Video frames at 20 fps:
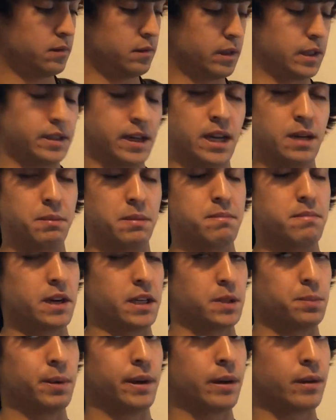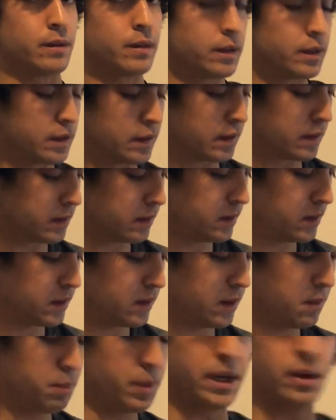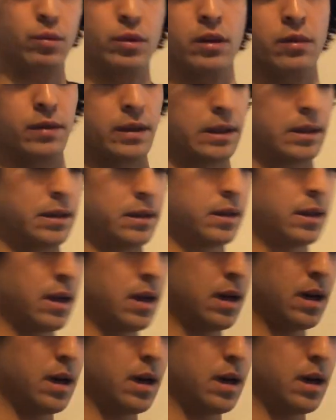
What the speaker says: they tend to be much better than the pinwheel ones.